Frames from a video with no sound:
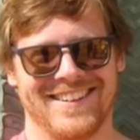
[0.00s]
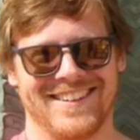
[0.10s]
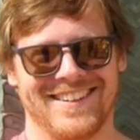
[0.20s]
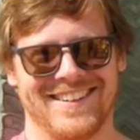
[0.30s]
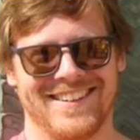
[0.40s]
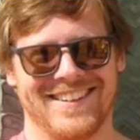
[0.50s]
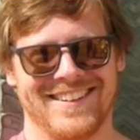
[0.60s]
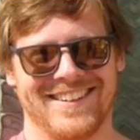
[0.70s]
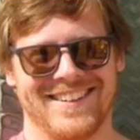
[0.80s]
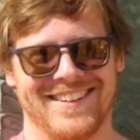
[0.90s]

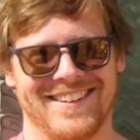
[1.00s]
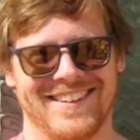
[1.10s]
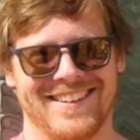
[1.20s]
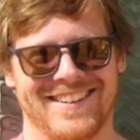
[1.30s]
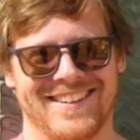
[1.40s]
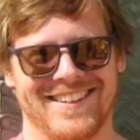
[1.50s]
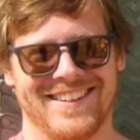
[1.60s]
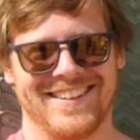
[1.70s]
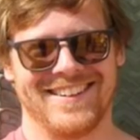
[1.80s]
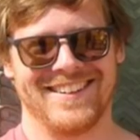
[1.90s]

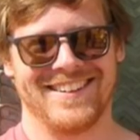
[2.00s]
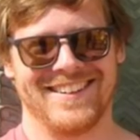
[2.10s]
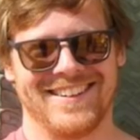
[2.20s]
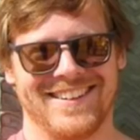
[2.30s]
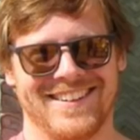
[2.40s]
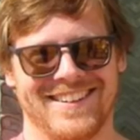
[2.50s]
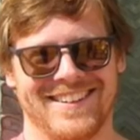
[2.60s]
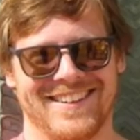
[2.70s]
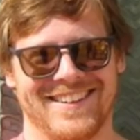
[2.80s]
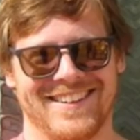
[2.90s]

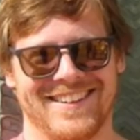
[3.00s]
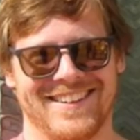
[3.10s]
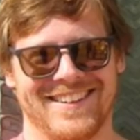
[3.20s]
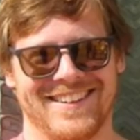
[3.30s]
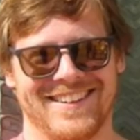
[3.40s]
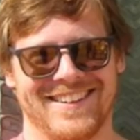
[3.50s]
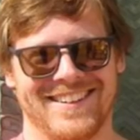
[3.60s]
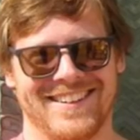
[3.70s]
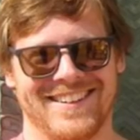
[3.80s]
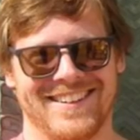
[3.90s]

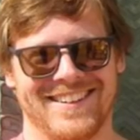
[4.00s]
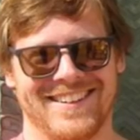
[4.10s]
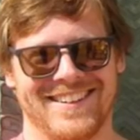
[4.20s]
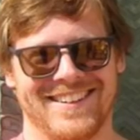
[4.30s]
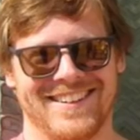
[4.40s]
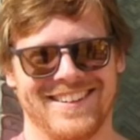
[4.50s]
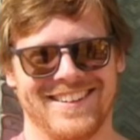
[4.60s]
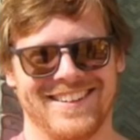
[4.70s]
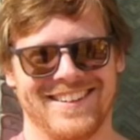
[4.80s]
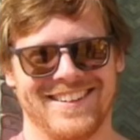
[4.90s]

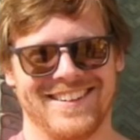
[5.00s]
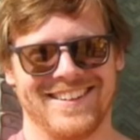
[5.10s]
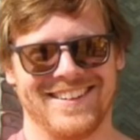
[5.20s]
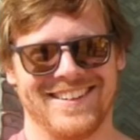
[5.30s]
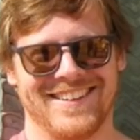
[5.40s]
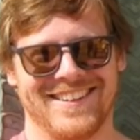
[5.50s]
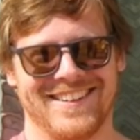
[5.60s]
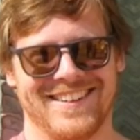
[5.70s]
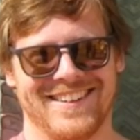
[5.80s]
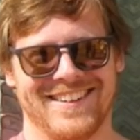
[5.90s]

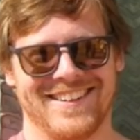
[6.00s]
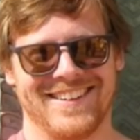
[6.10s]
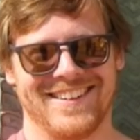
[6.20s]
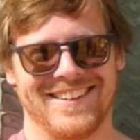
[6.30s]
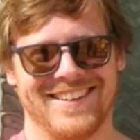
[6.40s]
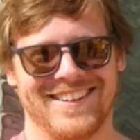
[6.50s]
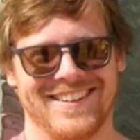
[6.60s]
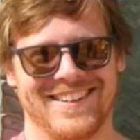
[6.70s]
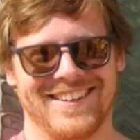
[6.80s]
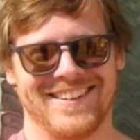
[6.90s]

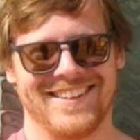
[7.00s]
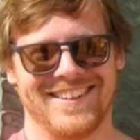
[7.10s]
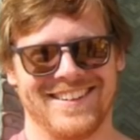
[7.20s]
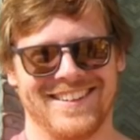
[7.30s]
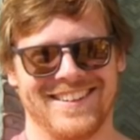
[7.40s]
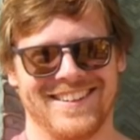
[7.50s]
[no speech]